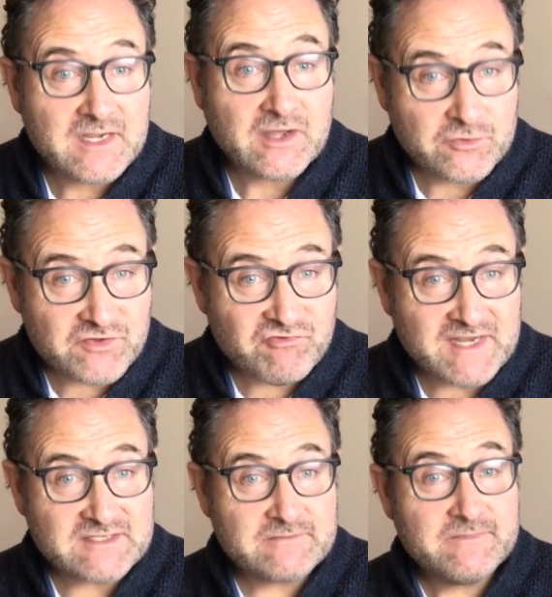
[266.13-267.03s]
Another
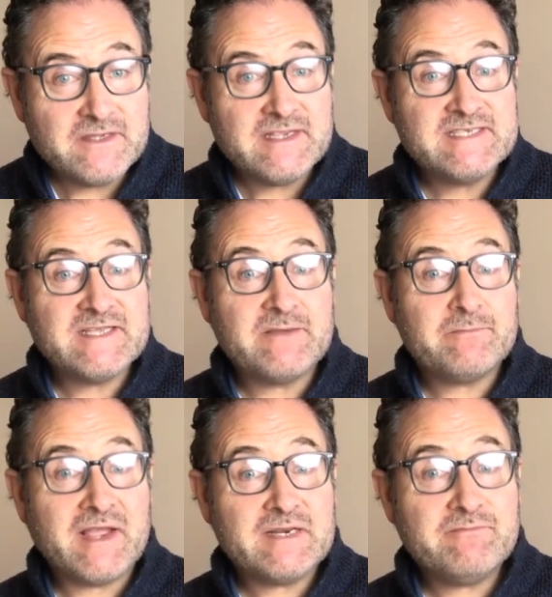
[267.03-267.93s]
reason is that
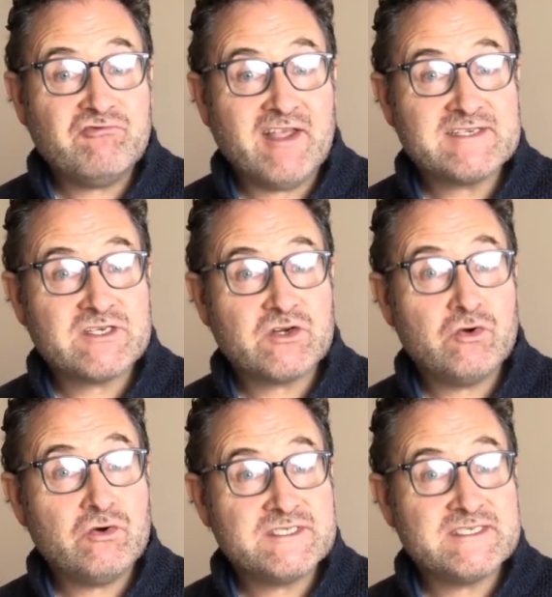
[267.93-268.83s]
bad press
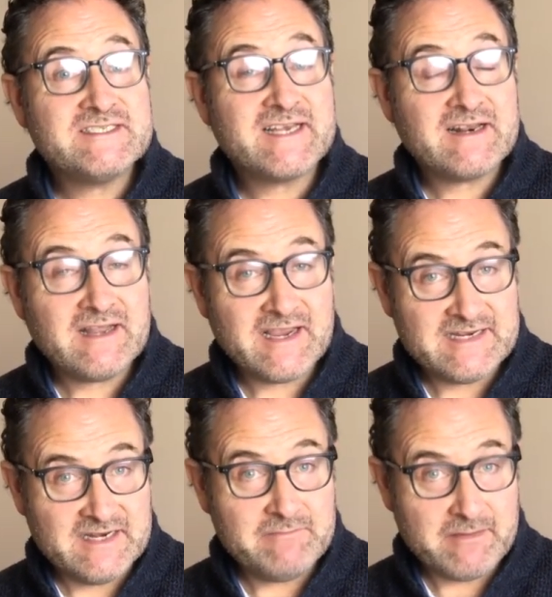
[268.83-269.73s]
causes a decline
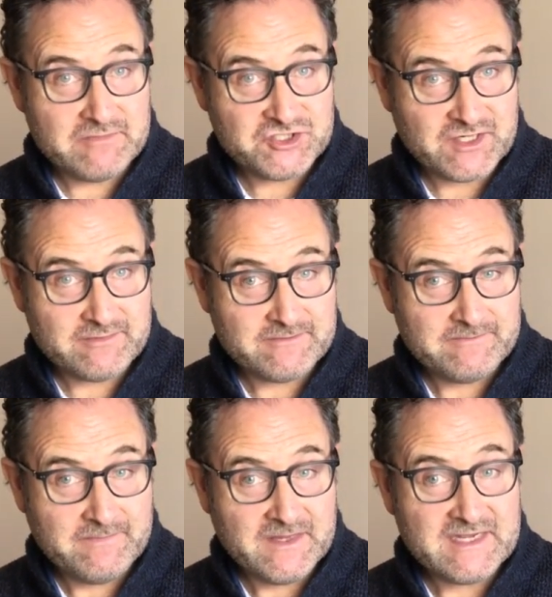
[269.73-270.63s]
in membership.
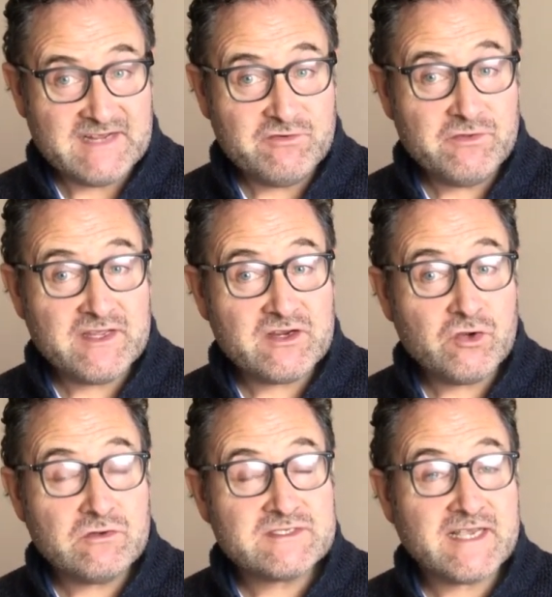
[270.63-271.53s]
And if you think
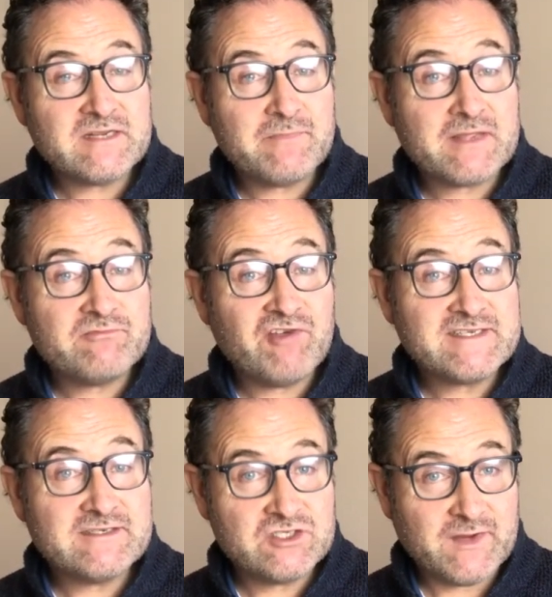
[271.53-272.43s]
cults had a bad
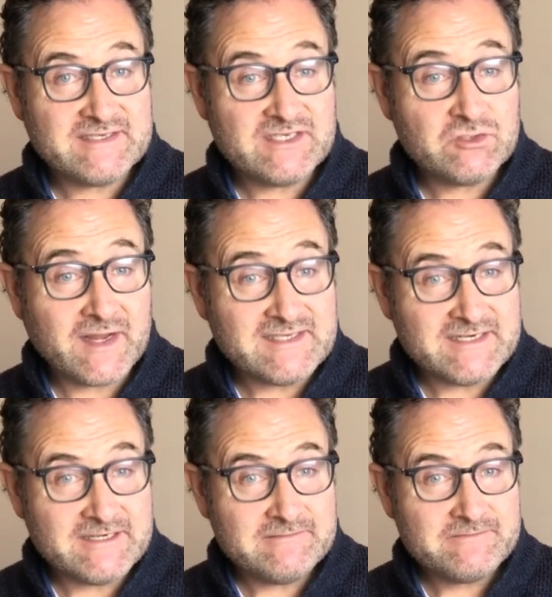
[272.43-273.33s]
press in
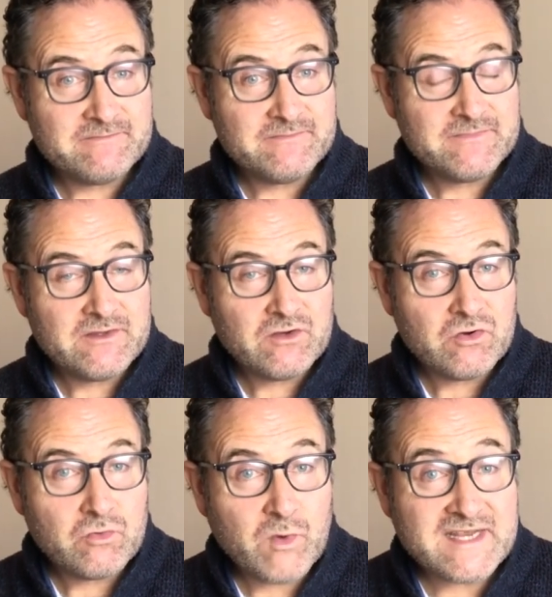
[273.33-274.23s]
2020,
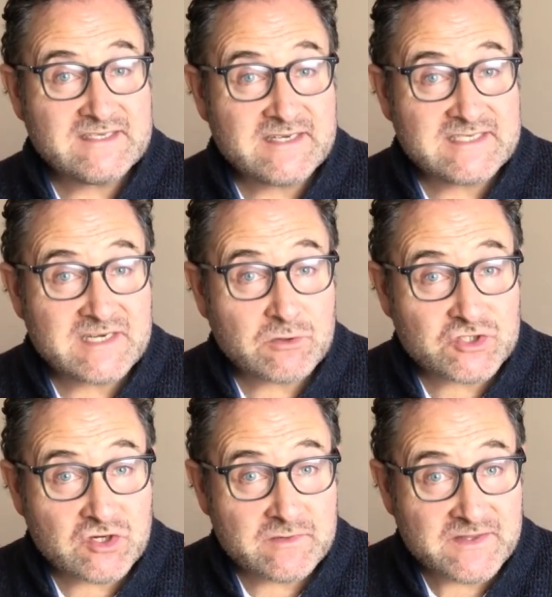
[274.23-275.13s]
wait till you see what's
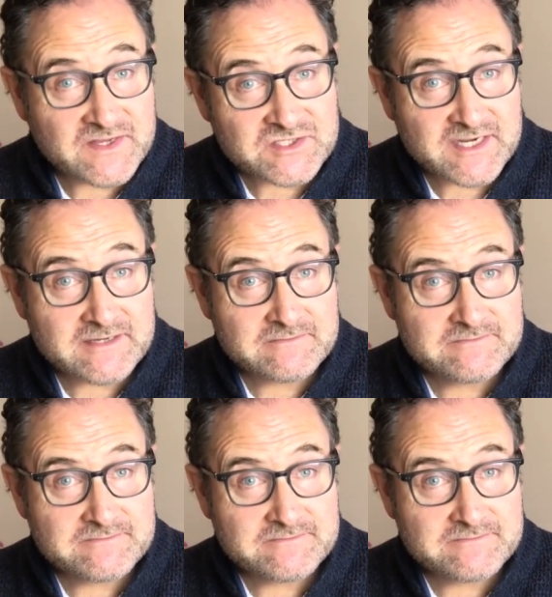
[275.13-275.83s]
coming this year.